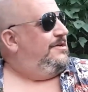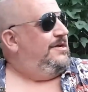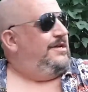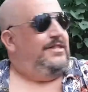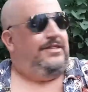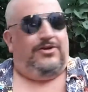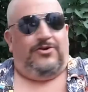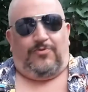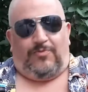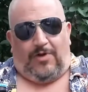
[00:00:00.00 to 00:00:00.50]

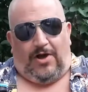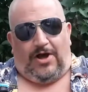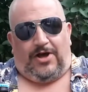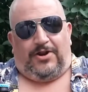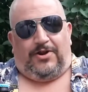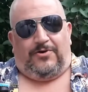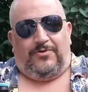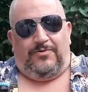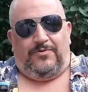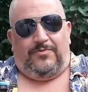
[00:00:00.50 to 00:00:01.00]
in the
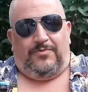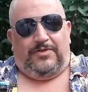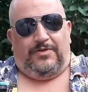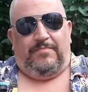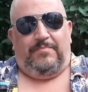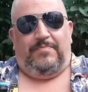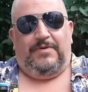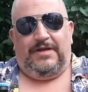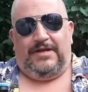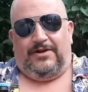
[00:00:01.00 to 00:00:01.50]
grotto with a
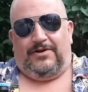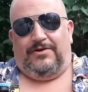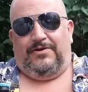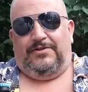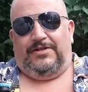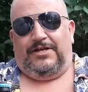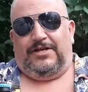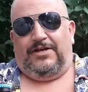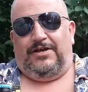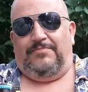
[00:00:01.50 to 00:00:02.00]
beer
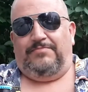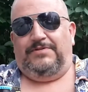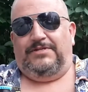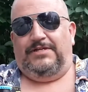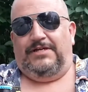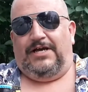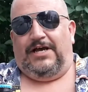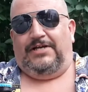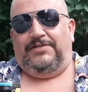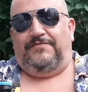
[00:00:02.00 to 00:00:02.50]
that comes
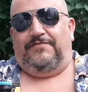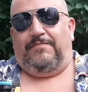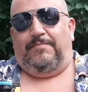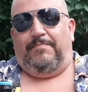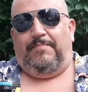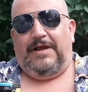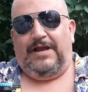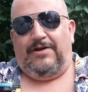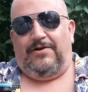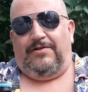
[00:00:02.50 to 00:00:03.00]
to us from
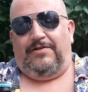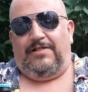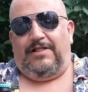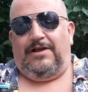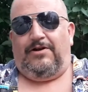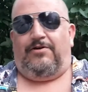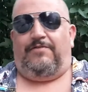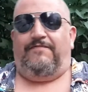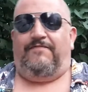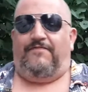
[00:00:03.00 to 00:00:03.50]

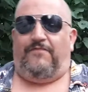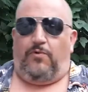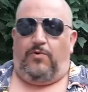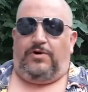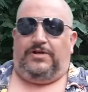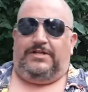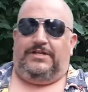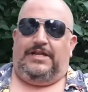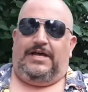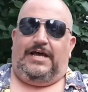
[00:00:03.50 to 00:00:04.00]
Parallel
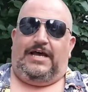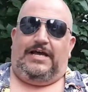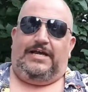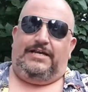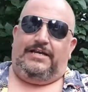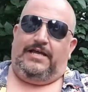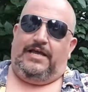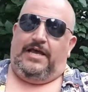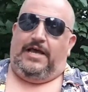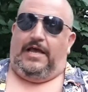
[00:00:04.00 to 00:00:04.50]

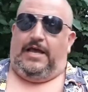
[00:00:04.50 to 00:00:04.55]
49